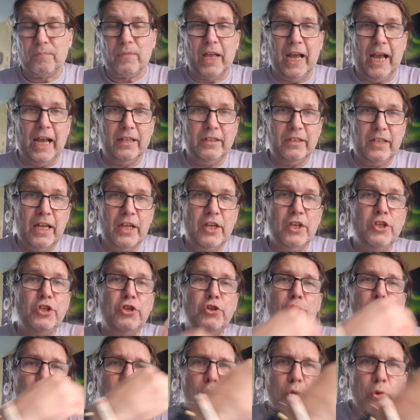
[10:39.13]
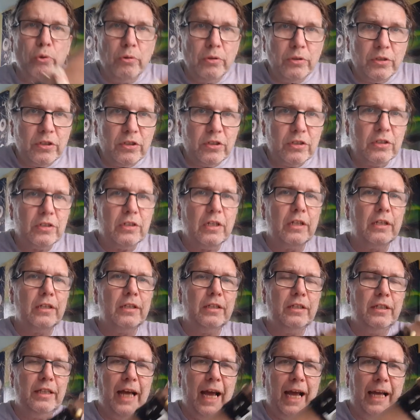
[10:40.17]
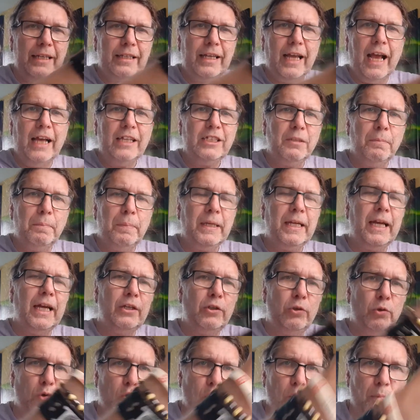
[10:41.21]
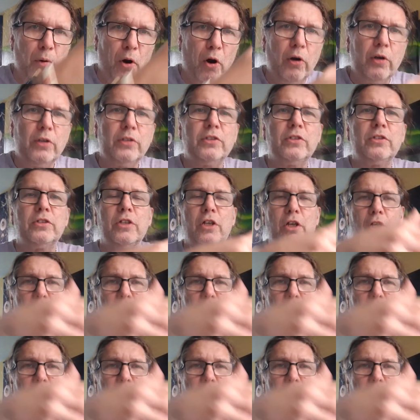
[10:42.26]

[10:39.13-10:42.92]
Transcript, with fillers: and then use that as a bigger toolbox